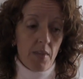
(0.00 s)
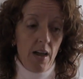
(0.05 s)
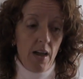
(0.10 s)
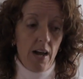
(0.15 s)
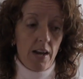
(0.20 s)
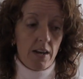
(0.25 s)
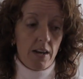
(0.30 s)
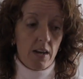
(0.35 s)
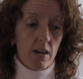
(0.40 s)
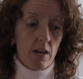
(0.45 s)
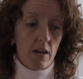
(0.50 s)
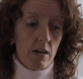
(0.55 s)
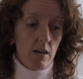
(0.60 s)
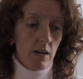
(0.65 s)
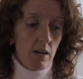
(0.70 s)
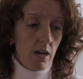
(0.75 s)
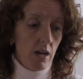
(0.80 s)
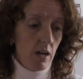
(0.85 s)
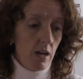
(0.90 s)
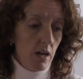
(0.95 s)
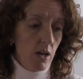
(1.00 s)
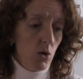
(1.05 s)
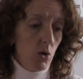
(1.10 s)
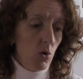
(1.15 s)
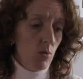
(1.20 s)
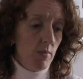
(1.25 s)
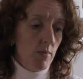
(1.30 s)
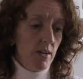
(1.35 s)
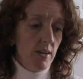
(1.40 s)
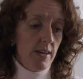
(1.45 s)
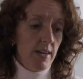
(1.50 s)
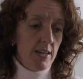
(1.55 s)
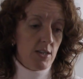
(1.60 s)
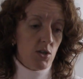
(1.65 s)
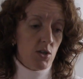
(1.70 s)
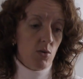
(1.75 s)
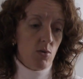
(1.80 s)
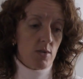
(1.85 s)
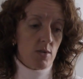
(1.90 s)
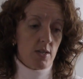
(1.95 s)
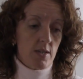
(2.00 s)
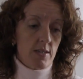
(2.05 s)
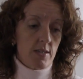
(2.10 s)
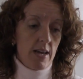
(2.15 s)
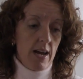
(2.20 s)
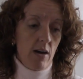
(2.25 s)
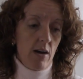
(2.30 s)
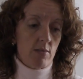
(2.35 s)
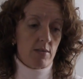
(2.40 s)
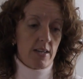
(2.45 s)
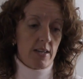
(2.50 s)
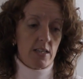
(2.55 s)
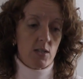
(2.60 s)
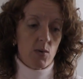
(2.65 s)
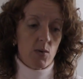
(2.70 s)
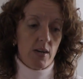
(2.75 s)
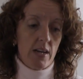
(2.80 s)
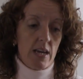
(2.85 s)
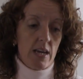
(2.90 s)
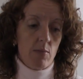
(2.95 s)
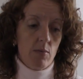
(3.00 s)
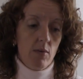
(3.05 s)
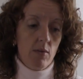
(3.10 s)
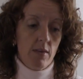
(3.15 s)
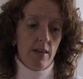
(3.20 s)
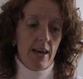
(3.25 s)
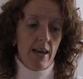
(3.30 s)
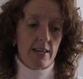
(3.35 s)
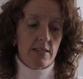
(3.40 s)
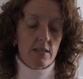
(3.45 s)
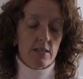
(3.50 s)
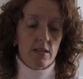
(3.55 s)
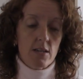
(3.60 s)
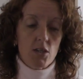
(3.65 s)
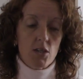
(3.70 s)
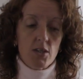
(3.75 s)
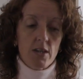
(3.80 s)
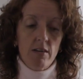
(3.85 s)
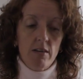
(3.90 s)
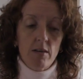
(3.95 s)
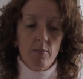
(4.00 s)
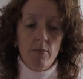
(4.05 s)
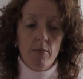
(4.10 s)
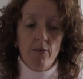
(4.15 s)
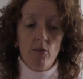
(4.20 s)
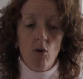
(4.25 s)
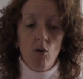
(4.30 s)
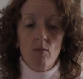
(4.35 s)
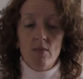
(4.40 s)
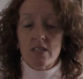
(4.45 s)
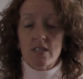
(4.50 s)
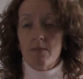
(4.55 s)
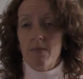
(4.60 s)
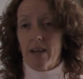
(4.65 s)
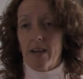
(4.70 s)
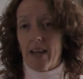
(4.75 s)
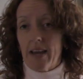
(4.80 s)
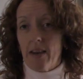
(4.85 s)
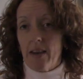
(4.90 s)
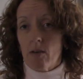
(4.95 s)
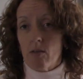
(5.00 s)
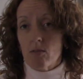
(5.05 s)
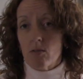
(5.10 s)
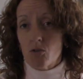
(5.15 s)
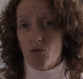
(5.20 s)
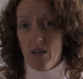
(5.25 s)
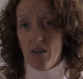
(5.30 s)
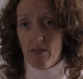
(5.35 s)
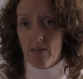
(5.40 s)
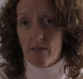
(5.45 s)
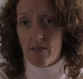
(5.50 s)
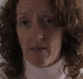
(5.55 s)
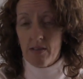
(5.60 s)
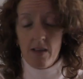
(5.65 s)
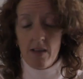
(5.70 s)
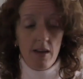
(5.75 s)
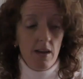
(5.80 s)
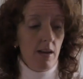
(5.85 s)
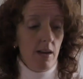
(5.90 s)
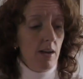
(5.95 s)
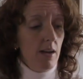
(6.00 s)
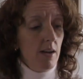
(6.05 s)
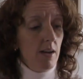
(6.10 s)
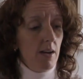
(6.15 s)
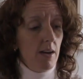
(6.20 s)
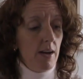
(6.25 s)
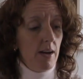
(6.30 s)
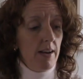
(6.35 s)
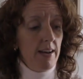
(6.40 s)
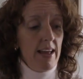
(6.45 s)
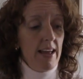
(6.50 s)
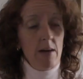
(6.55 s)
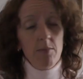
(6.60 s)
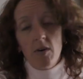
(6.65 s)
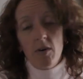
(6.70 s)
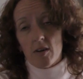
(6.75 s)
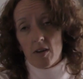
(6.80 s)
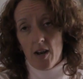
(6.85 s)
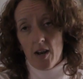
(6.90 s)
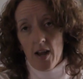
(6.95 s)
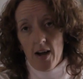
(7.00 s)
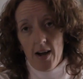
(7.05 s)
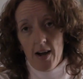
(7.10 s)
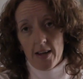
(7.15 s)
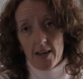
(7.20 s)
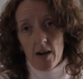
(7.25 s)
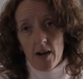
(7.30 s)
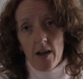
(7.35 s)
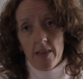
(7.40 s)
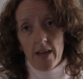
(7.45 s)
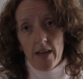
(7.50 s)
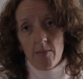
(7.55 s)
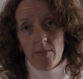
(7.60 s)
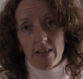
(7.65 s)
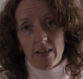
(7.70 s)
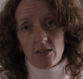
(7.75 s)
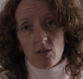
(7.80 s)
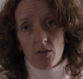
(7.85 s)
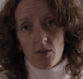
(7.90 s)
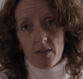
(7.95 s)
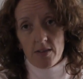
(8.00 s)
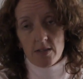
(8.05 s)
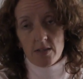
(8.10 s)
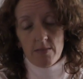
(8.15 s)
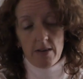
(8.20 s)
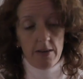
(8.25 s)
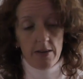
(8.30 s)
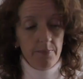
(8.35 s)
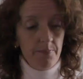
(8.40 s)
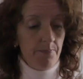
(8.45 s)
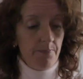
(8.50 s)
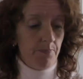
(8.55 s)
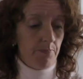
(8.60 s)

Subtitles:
And aluminium is used as housing to enable excellent shielding performance and mechanical strength. Now, I'm not going to lie, like that means nothing to me.